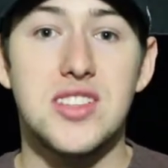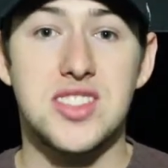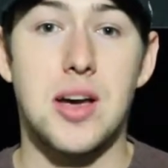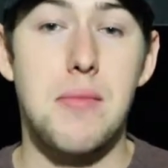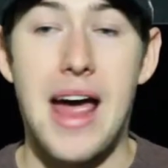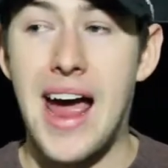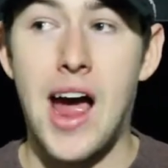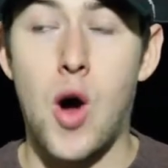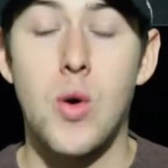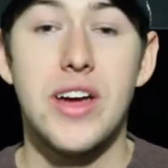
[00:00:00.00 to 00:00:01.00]

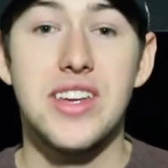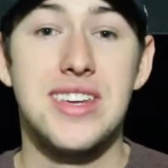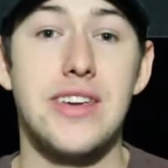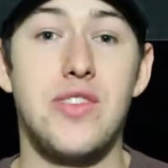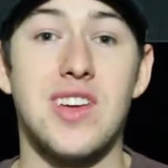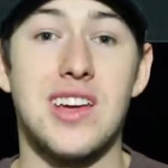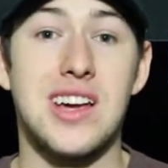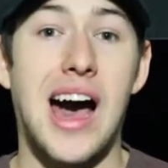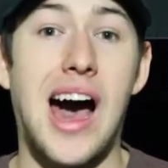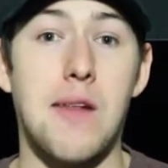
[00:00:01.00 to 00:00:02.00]
somehow giving
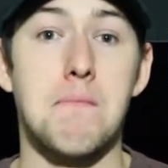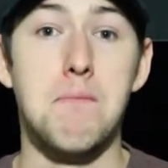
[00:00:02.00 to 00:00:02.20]
God